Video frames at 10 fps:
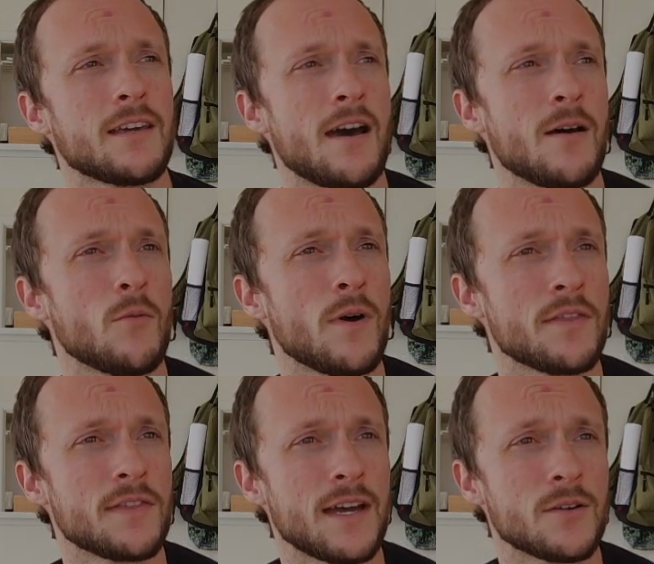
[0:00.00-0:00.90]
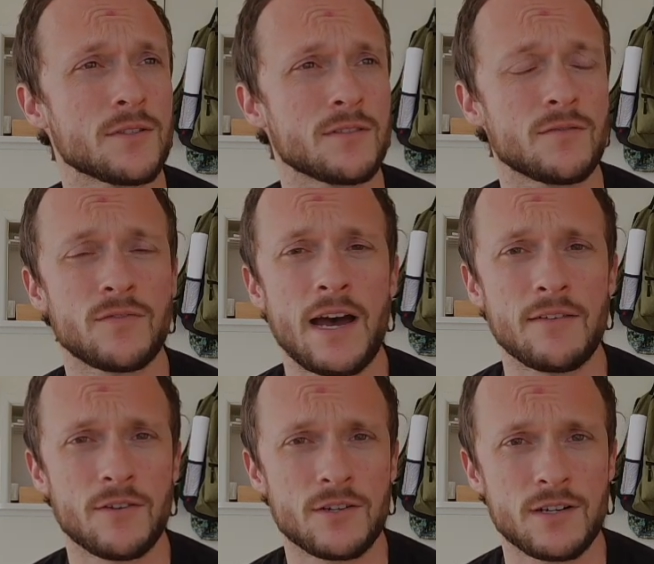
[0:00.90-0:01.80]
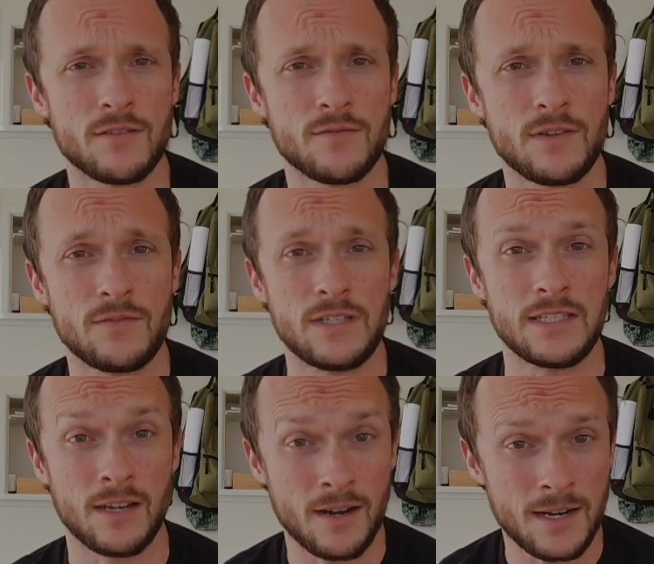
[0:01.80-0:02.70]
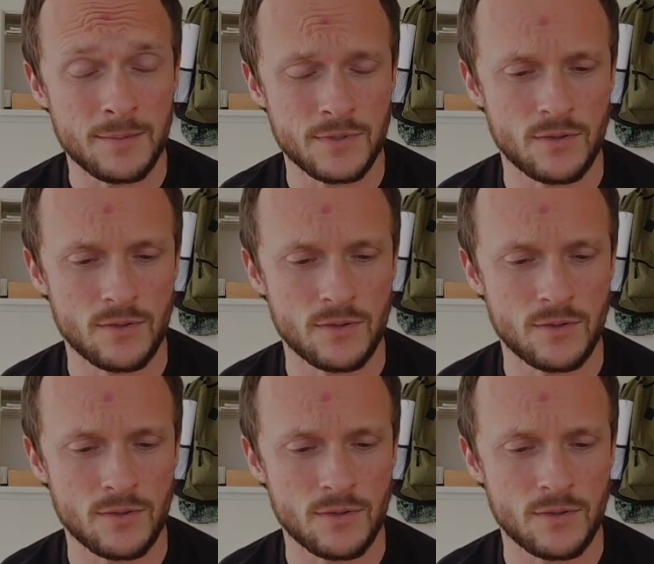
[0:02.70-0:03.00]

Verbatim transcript: cut 1,550 times